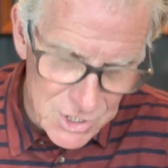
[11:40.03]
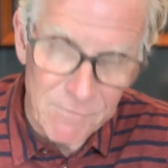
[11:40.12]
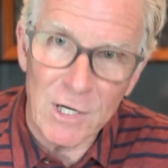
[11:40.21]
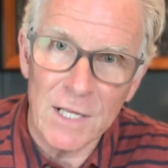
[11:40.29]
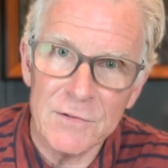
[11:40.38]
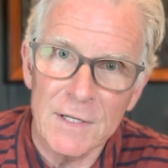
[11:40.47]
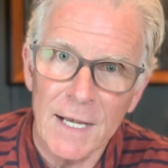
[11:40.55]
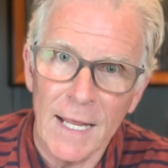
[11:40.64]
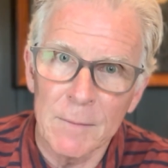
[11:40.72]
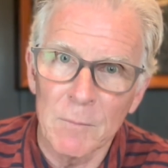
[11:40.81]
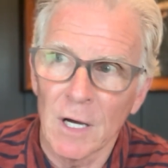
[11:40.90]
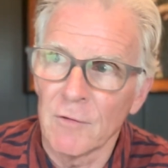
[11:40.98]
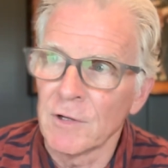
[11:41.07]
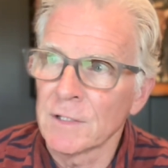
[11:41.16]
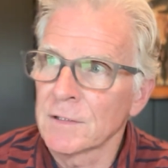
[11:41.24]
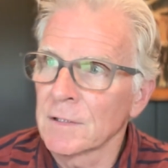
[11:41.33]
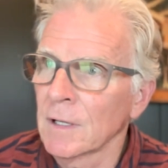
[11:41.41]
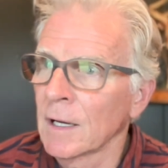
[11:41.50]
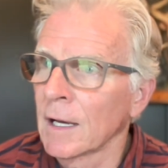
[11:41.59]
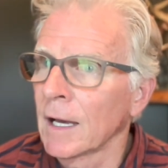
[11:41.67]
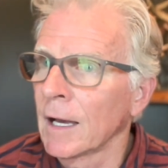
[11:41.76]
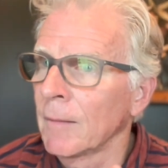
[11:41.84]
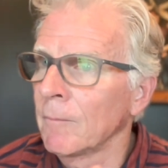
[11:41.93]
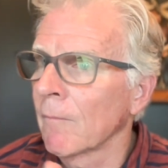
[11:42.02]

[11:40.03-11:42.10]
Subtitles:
forgot the name of it. I